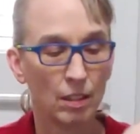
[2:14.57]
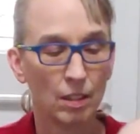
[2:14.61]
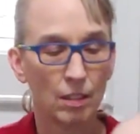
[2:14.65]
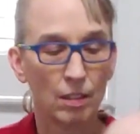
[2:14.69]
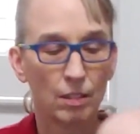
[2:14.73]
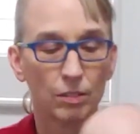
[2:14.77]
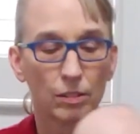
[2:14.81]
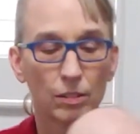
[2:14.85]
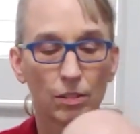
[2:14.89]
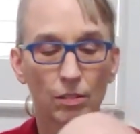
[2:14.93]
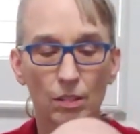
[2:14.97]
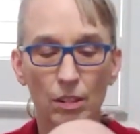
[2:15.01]

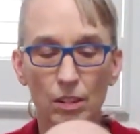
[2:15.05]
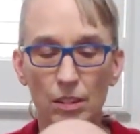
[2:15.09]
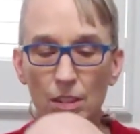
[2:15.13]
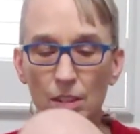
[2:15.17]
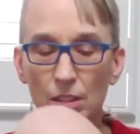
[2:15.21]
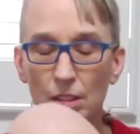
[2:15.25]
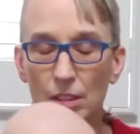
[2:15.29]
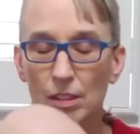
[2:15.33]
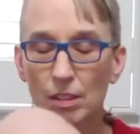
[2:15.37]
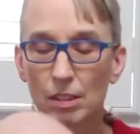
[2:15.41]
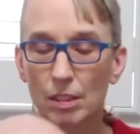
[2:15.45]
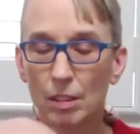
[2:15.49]
So this is
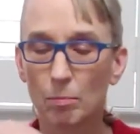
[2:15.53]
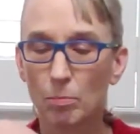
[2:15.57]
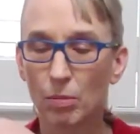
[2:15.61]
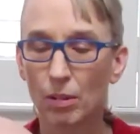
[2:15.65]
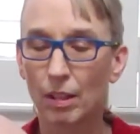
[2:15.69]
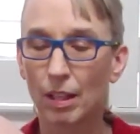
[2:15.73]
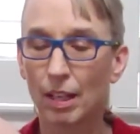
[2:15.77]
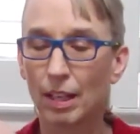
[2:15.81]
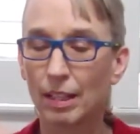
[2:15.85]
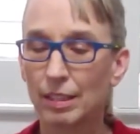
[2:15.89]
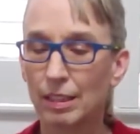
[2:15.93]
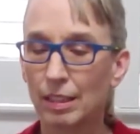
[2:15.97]
a simple
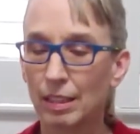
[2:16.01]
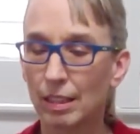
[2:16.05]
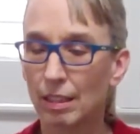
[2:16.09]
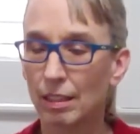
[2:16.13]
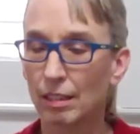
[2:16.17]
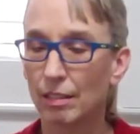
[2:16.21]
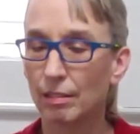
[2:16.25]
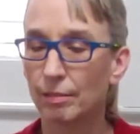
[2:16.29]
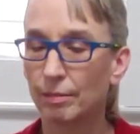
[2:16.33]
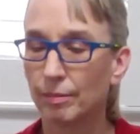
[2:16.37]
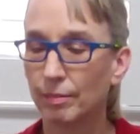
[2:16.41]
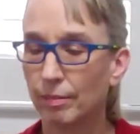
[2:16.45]

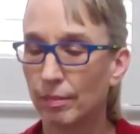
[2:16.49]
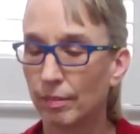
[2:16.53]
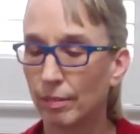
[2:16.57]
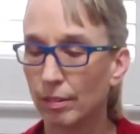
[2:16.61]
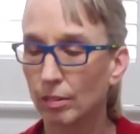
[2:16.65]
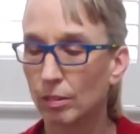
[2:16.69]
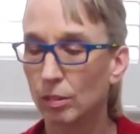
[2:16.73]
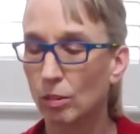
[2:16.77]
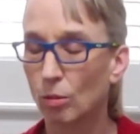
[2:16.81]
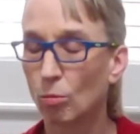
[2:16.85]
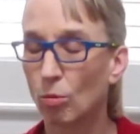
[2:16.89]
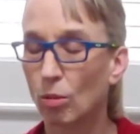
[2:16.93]
idea
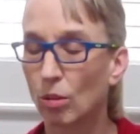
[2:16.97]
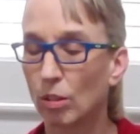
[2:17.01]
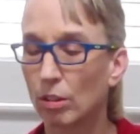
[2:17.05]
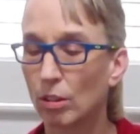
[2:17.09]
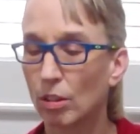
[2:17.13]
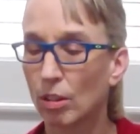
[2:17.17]
to work